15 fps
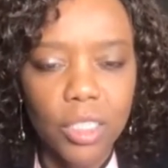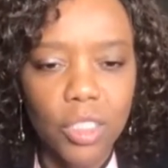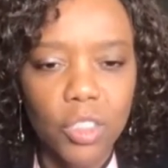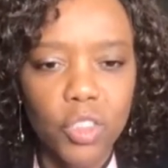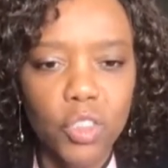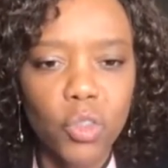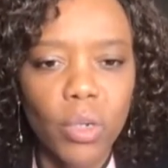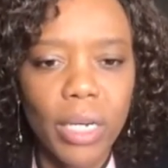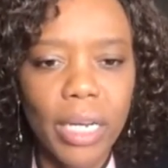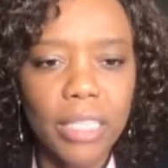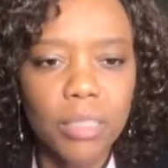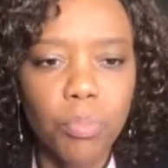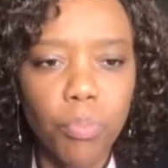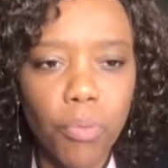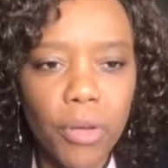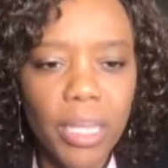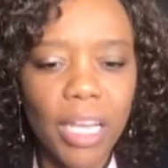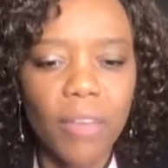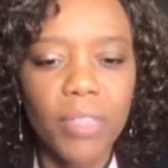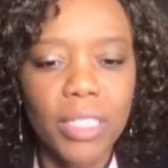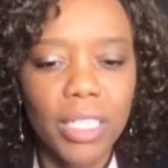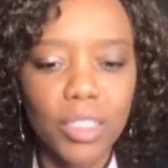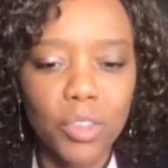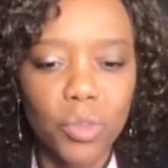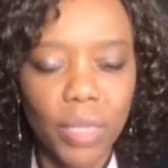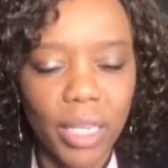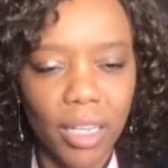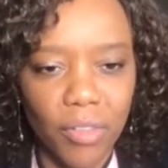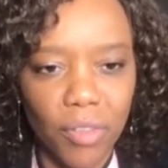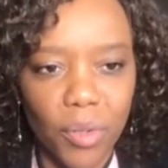So let's bring everything
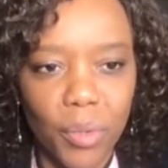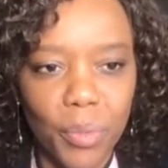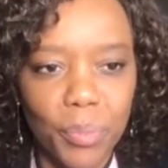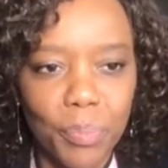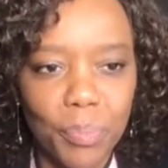together.